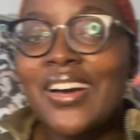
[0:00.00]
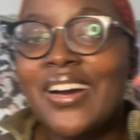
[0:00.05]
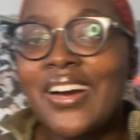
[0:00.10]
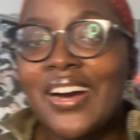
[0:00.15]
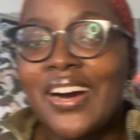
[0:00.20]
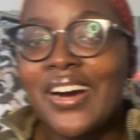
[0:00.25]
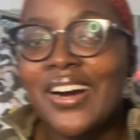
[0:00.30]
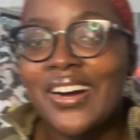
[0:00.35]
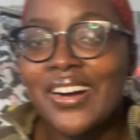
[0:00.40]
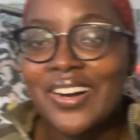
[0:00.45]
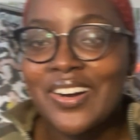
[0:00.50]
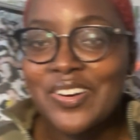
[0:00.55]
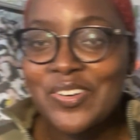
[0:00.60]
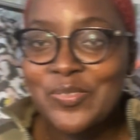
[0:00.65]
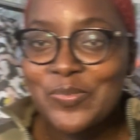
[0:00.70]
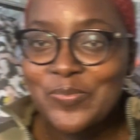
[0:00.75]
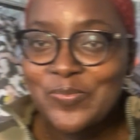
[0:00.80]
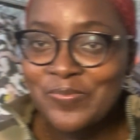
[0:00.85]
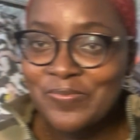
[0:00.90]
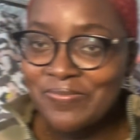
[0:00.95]

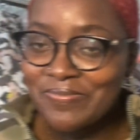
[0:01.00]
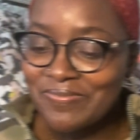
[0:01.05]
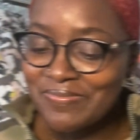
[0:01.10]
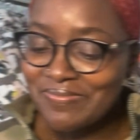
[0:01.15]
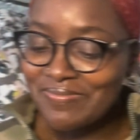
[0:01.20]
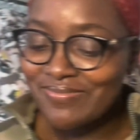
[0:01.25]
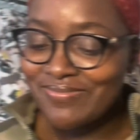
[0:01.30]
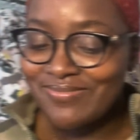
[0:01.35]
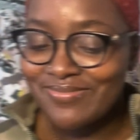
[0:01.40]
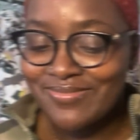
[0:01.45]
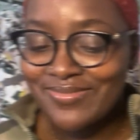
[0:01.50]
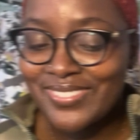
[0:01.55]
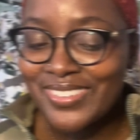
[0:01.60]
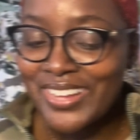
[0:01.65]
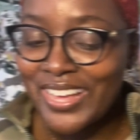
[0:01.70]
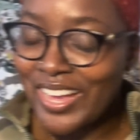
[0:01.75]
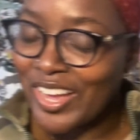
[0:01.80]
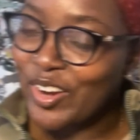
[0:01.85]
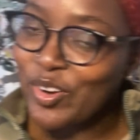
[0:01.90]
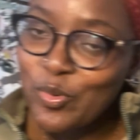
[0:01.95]
I
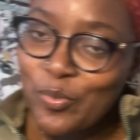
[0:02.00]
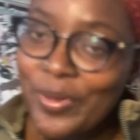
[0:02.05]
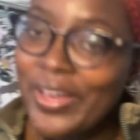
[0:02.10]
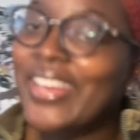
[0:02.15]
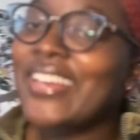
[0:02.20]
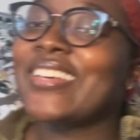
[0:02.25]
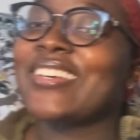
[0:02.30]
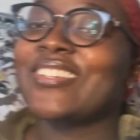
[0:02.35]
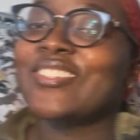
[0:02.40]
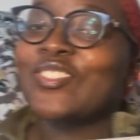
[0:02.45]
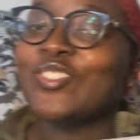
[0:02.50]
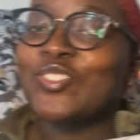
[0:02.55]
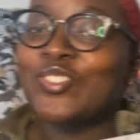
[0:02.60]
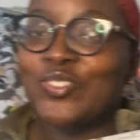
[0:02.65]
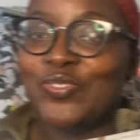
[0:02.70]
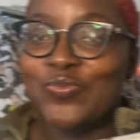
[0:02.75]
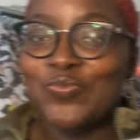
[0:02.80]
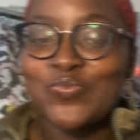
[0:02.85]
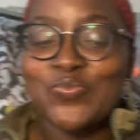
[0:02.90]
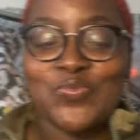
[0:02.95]
got a new package.
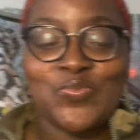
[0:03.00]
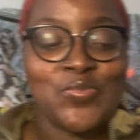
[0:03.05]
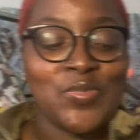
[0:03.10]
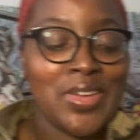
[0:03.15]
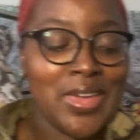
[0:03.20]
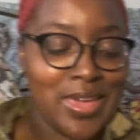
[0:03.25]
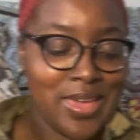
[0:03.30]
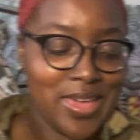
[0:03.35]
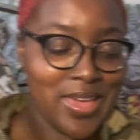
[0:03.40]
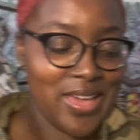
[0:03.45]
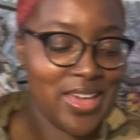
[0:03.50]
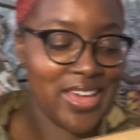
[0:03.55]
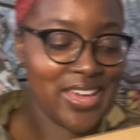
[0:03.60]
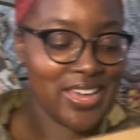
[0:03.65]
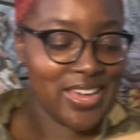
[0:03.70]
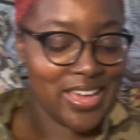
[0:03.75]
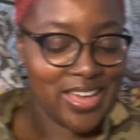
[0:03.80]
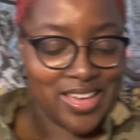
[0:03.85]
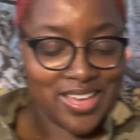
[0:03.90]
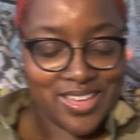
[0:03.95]
I
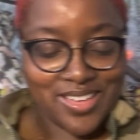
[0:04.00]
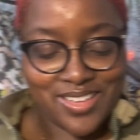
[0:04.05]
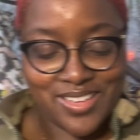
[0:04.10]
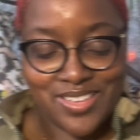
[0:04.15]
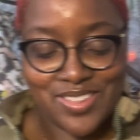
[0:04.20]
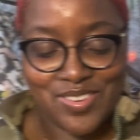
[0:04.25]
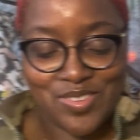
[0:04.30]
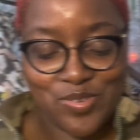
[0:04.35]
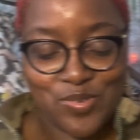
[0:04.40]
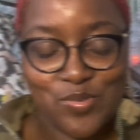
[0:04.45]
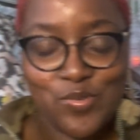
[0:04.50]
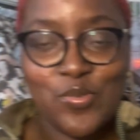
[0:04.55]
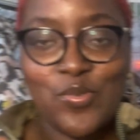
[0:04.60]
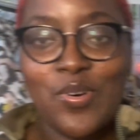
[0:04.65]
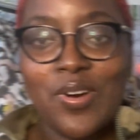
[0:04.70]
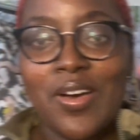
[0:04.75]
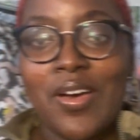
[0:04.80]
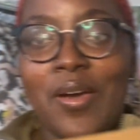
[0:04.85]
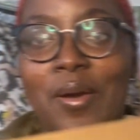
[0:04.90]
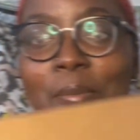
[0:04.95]
got a new
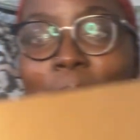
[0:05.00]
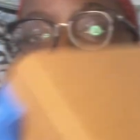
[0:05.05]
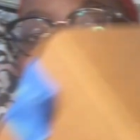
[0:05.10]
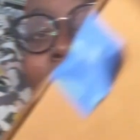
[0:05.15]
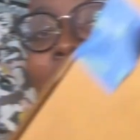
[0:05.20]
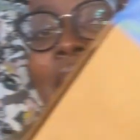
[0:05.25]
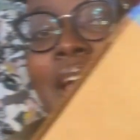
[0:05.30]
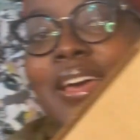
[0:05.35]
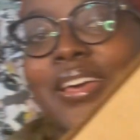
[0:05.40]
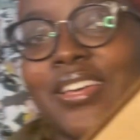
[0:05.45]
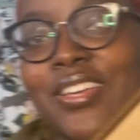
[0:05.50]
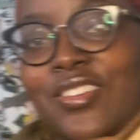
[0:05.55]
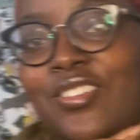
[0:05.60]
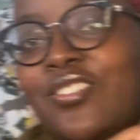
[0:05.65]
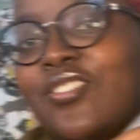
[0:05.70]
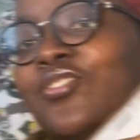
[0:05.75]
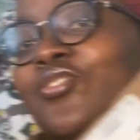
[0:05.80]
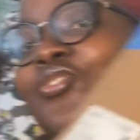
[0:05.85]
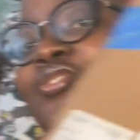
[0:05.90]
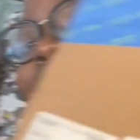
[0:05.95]

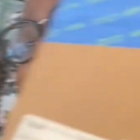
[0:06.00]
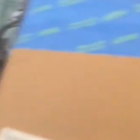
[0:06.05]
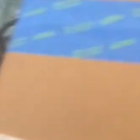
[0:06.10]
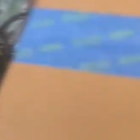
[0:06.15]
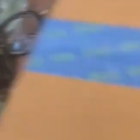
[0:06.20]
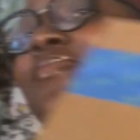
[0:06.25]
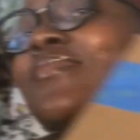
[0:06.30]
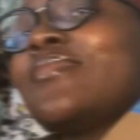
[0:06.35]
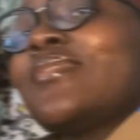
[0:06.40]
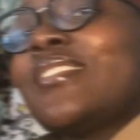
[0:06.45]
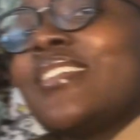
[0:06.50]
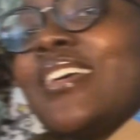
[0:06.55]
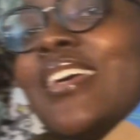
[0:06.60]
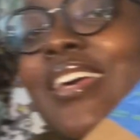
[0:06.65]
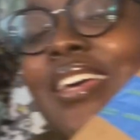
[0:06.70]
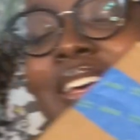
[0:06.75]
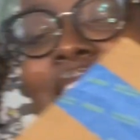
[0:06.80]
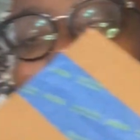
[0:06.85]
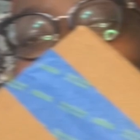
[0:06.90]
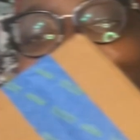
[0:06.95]
package
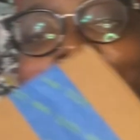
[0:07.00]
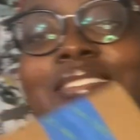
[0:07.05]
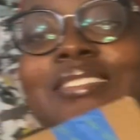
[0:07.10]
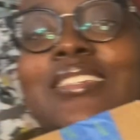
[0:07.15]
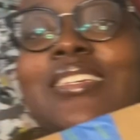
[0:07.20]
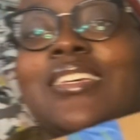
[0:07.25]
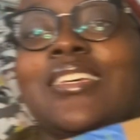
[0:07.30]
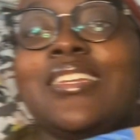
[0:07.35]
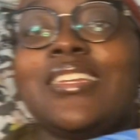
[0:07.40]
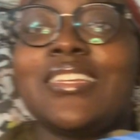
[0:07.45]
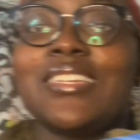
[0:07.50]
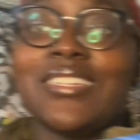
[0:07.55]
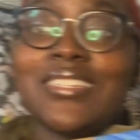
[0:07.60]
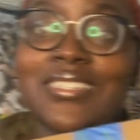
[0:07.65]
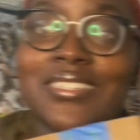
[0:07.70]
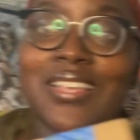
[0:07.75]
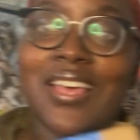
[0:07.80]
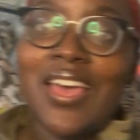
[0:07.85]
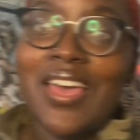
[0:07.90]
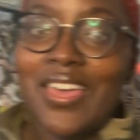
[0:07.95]
and it is
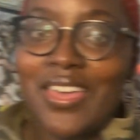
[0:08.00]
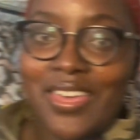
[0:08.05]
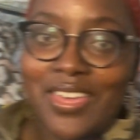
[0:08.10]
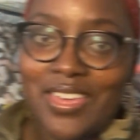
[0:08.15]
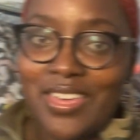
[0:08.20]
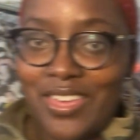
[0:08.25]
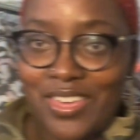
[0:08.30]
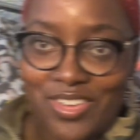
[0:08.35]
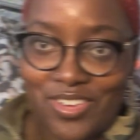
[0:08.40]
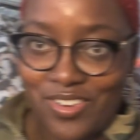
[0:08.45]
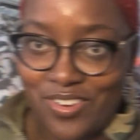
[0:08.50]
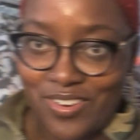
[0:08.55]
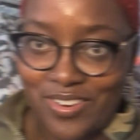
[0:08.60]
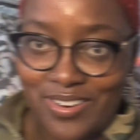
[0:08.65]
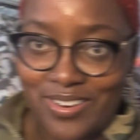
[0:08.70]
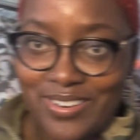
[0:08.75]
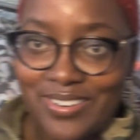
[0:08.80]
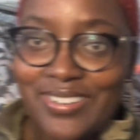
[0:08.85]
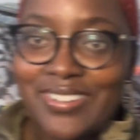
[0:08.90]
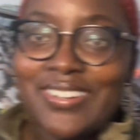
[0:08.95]

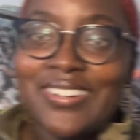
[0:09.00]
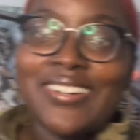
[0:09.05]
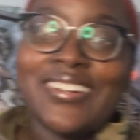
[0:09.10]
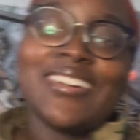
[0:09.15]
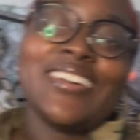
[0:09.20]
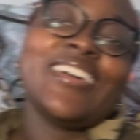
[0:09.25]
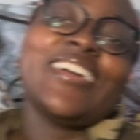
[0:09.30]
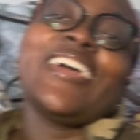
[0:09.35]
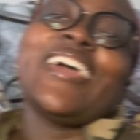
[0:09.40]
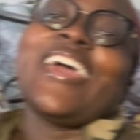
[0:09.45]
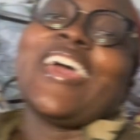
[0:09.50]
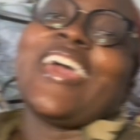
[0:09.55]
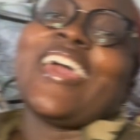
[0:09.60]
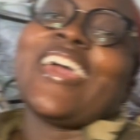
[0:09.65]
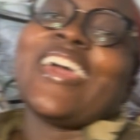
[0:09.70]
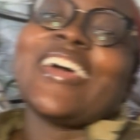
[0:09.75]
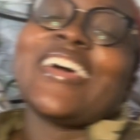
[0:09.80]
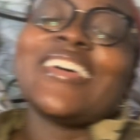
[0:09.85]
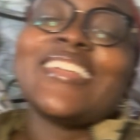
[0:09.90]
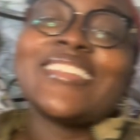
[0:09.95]
here.
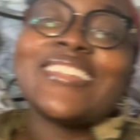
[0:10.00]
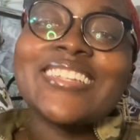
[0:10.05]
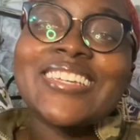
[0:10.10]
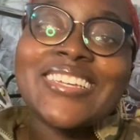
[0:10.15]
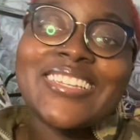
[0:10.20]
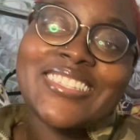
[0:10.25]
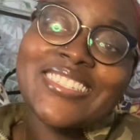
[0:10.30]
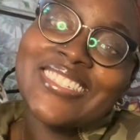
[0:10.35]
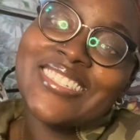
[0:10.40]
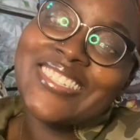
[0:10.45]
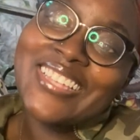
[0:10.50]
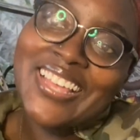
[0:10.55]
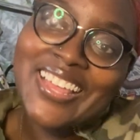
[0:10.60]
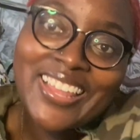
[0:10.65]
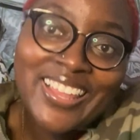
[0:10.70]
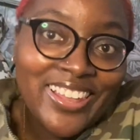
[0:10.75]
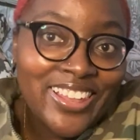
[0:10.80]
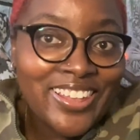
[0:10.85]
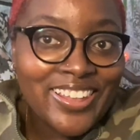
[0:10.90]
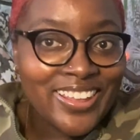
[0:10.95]
And it's
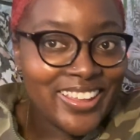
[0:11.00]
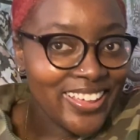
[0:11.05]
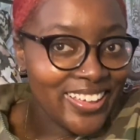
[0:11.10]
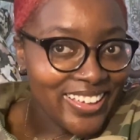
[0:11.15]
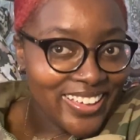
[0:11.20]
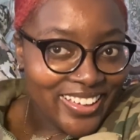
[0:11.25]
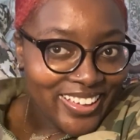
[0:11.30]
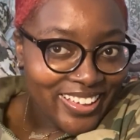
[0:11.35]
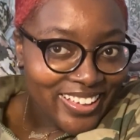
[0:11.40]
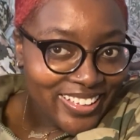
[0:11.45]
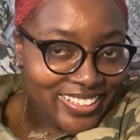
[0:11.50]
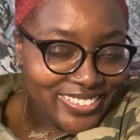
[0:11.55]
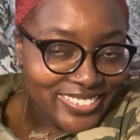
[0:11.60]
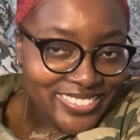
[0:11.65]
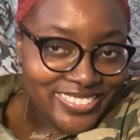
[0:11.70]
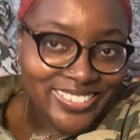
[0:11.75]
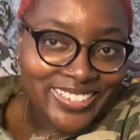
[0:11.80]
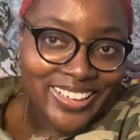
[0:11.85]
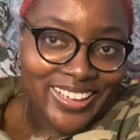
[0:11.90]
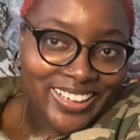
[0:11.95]

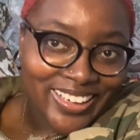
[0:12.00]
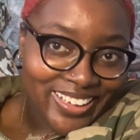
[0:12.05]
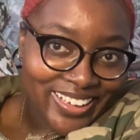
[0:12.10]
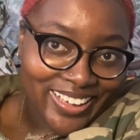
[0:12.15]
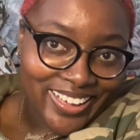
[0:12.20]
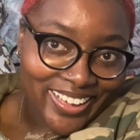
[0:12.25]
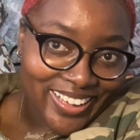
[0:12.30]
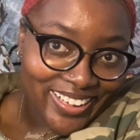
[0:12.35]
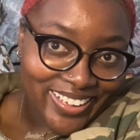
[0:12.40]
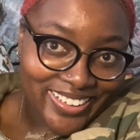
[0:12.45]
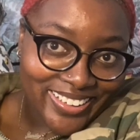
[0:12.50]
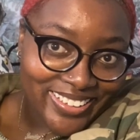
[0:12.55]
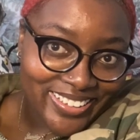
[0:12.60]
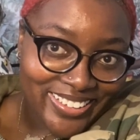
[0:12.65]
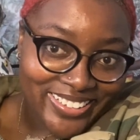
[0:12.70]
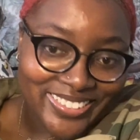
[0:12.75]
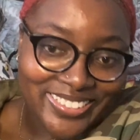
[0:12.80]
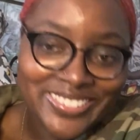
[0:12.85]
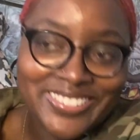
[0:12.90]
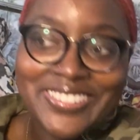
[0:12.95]
lit,
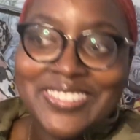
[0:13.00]
guys.